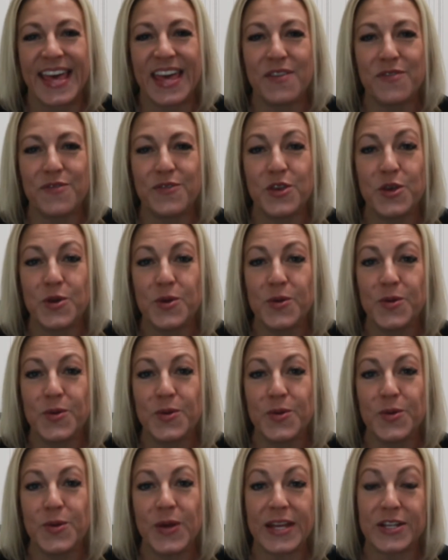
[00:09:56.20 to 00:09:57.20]
If
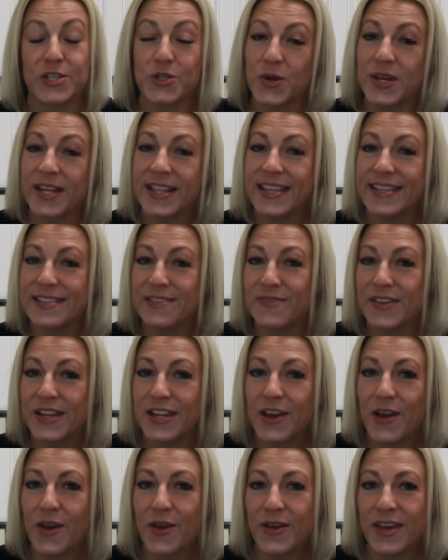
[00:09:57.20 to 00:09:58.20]
you enjoyed this
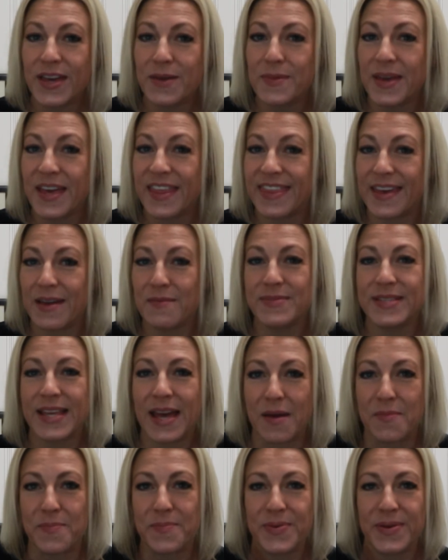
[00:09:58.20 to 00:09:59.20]
video, give me a thumbs
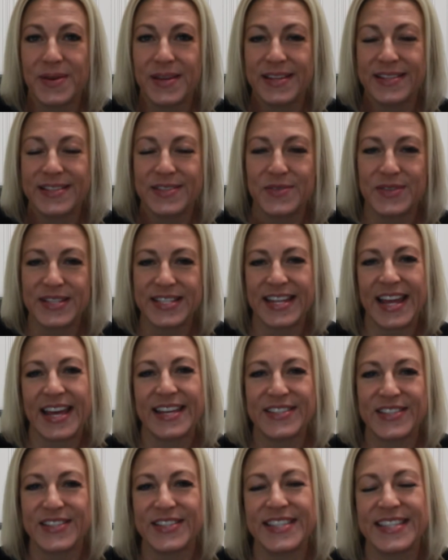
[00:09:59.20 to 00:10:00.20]
up. It's always
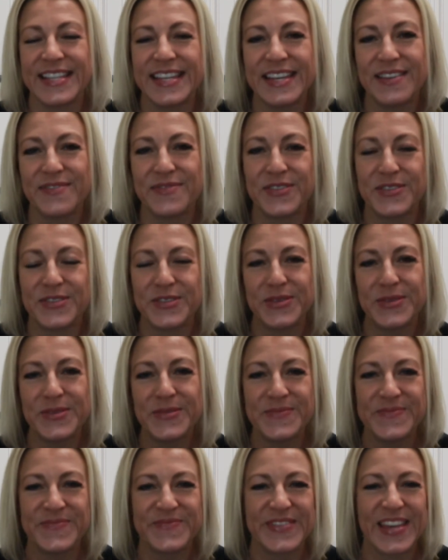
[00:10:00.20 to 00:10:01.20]
nice to see if you
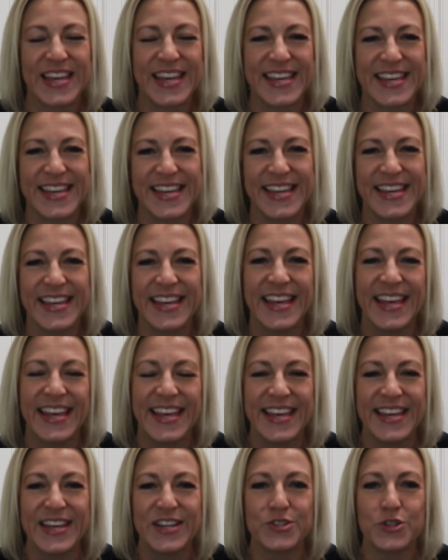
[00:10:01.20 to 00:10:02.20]
do.
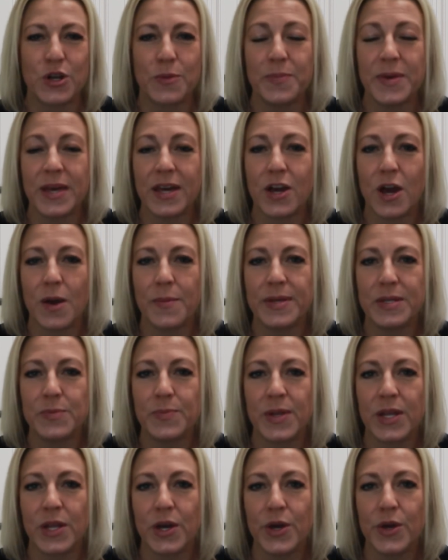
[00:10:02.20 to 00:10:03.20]
Drop me a
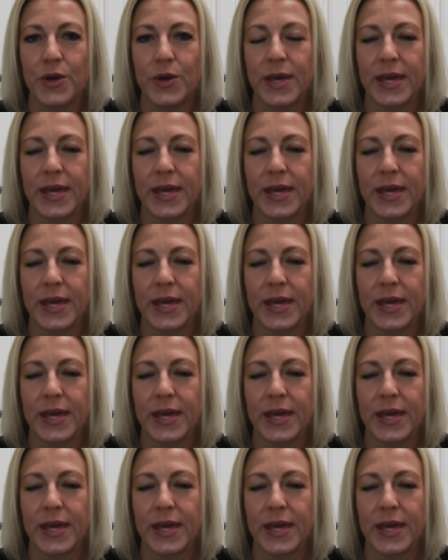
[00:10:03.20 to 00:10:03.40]
comment below